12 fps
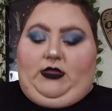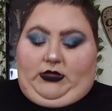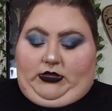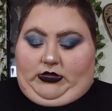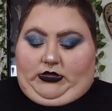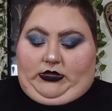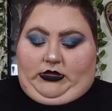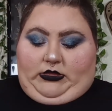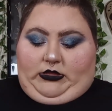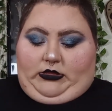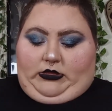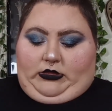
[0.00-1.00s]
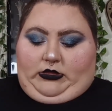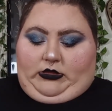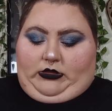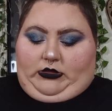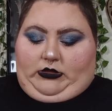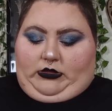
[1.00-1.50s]

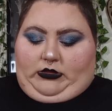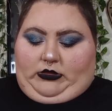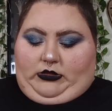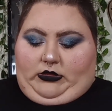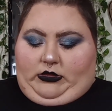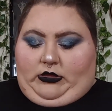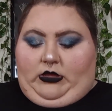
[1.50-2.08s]
No one is speaking in this clip.